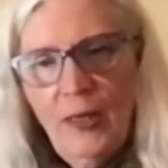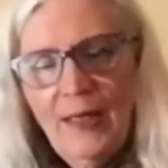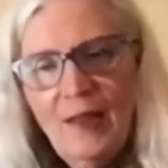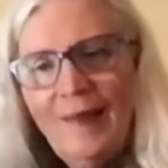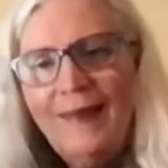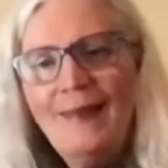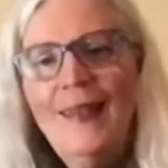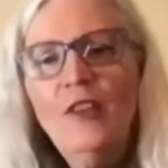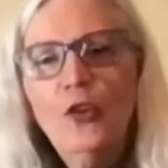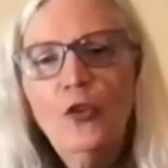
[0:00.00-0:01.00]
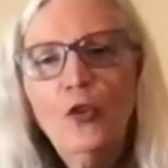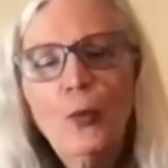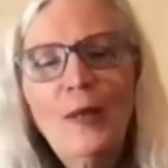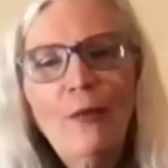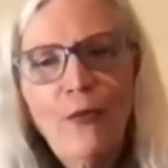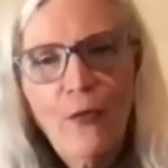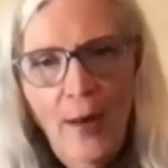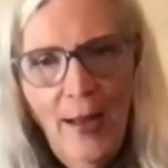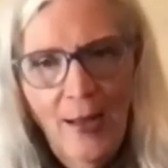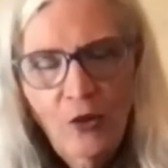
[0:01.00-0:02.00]
in the decision to
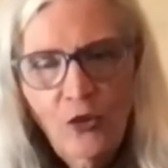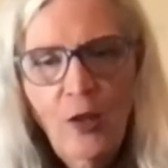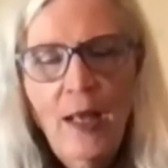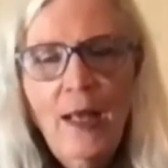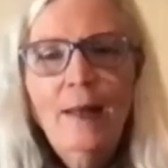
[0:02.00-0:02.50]
refresh,